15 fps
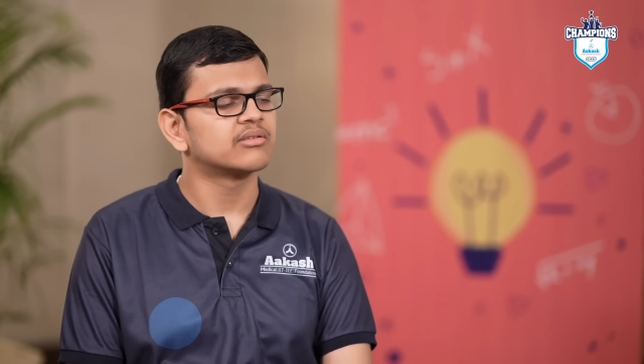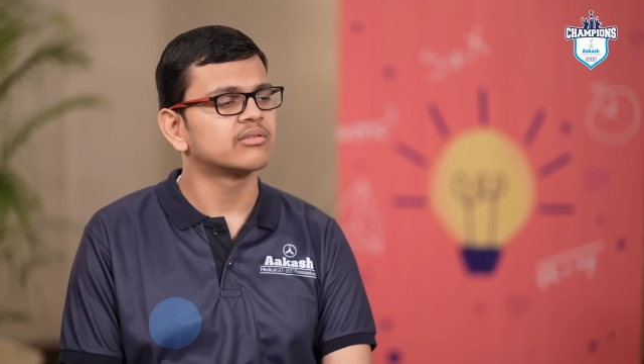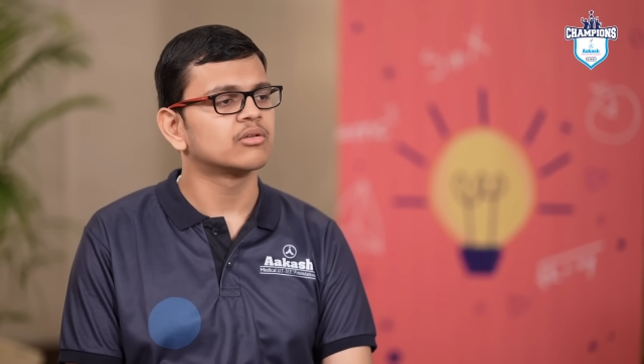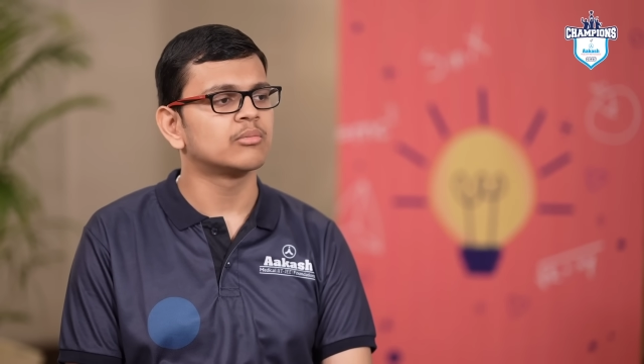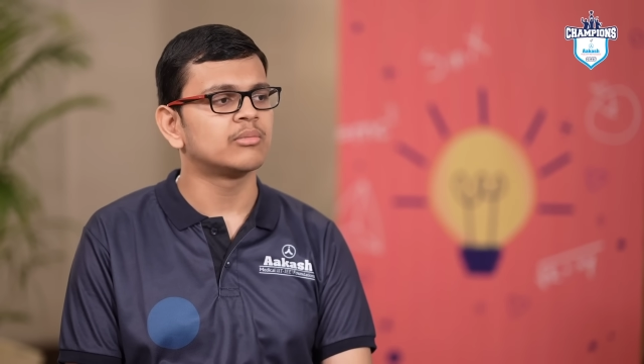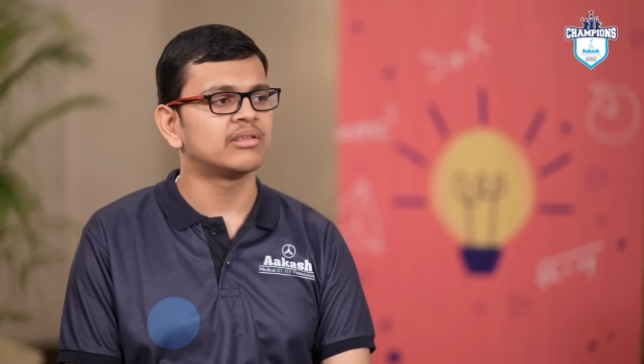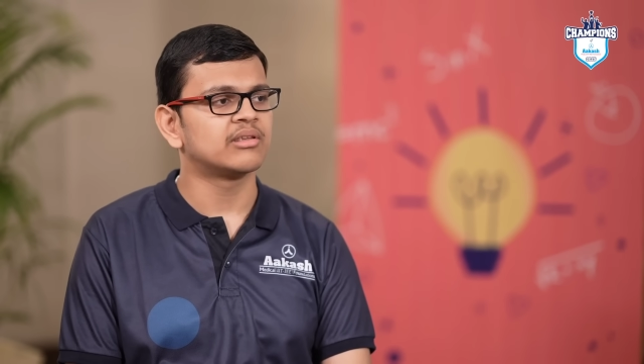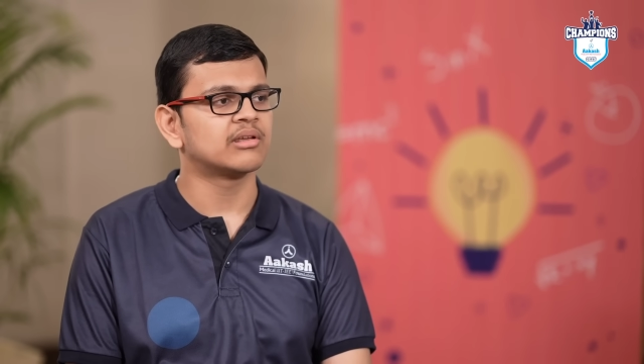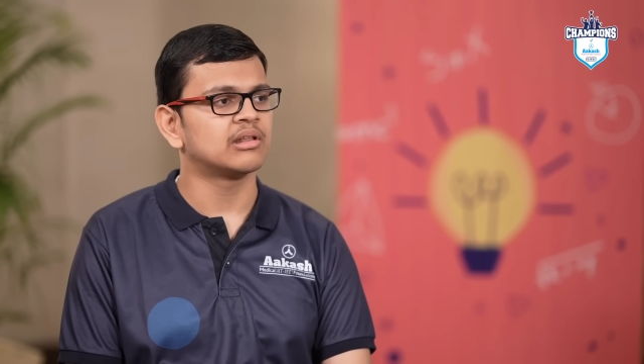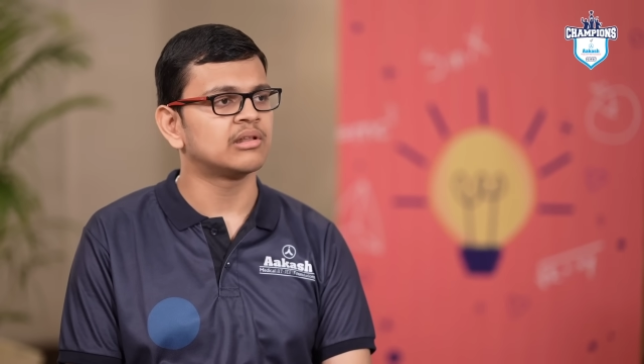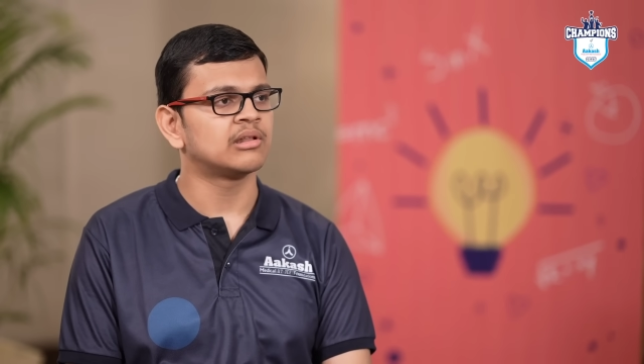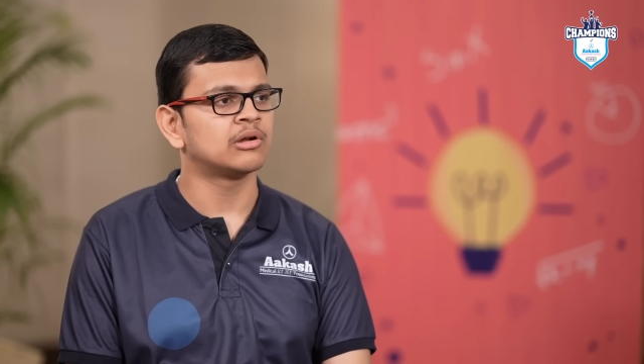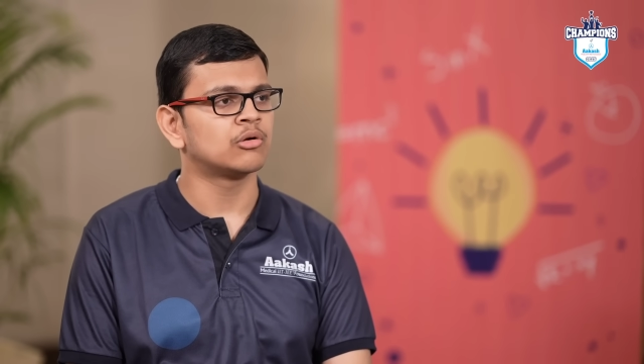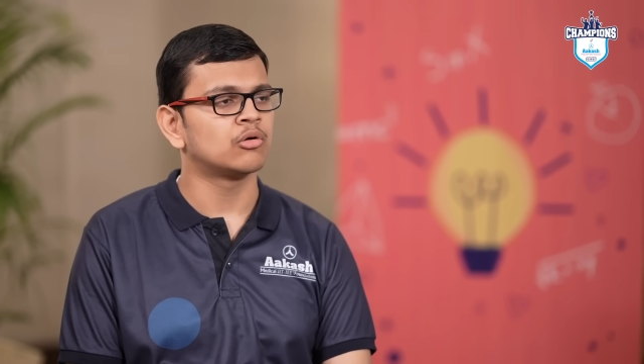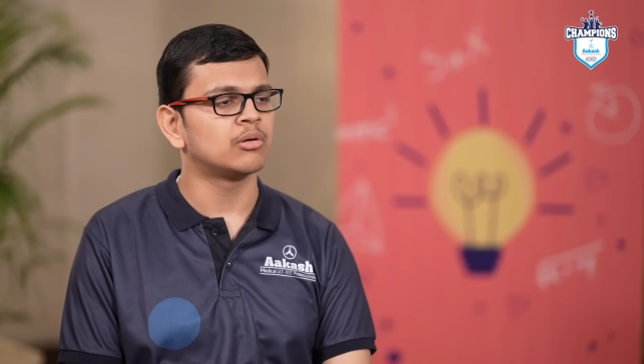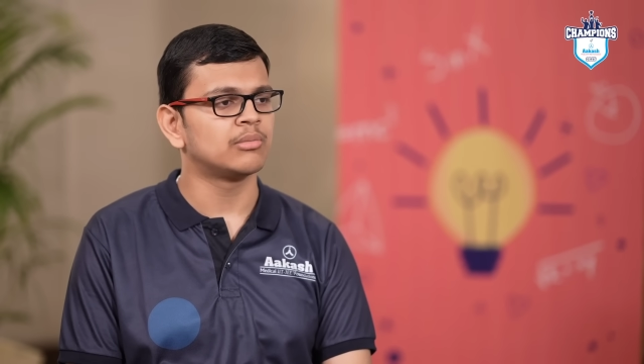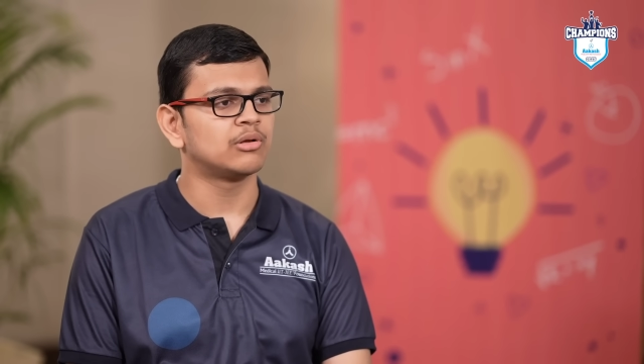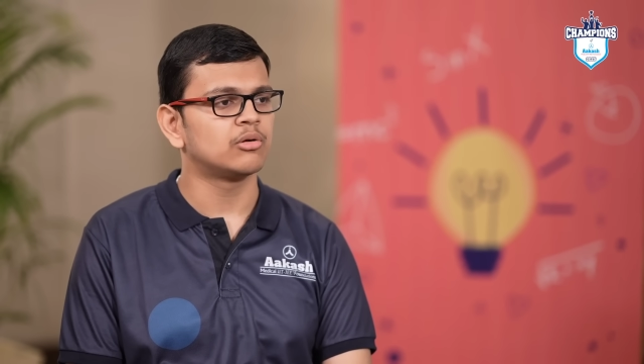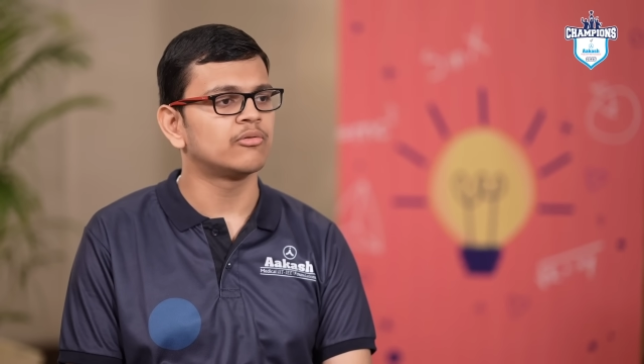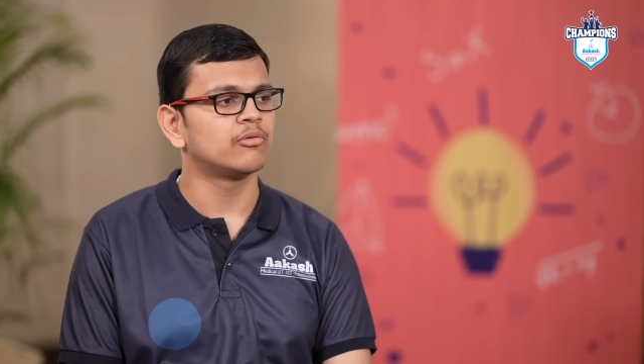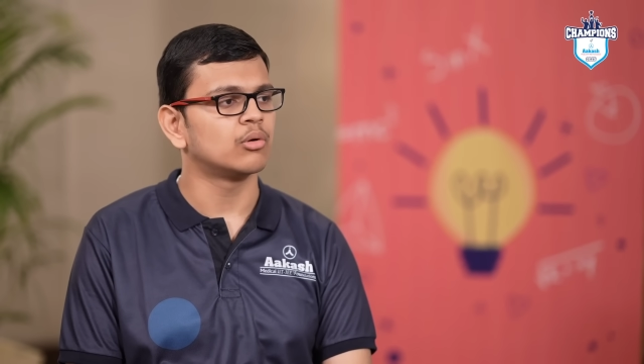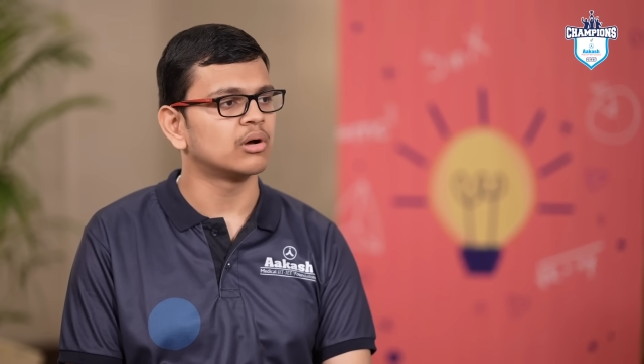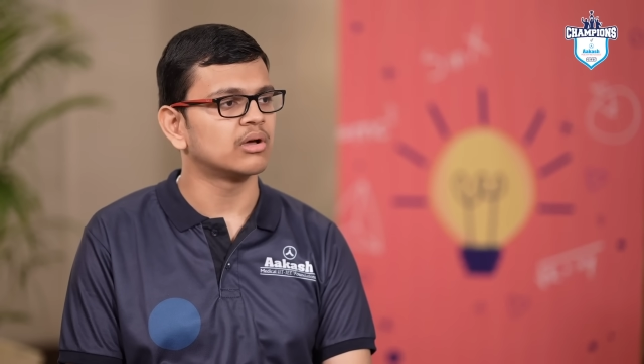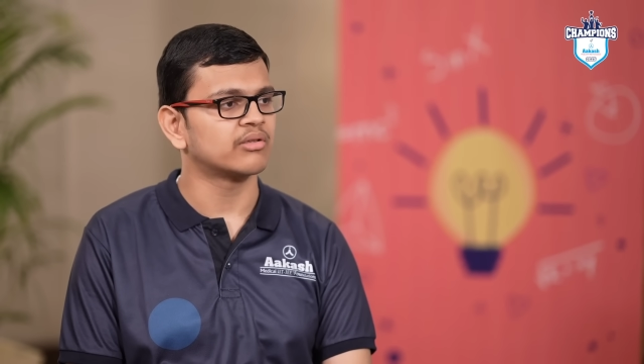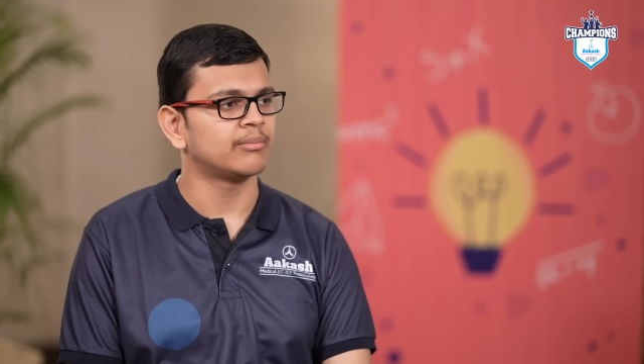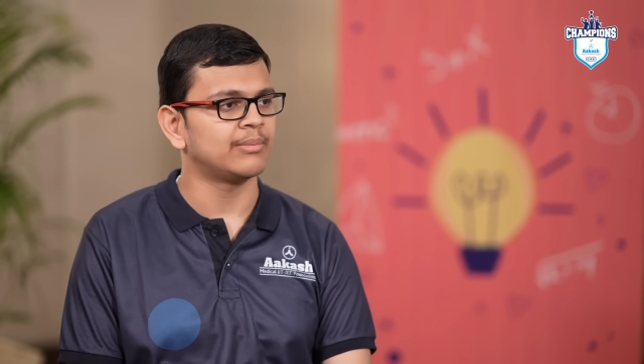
so basically they told me to focus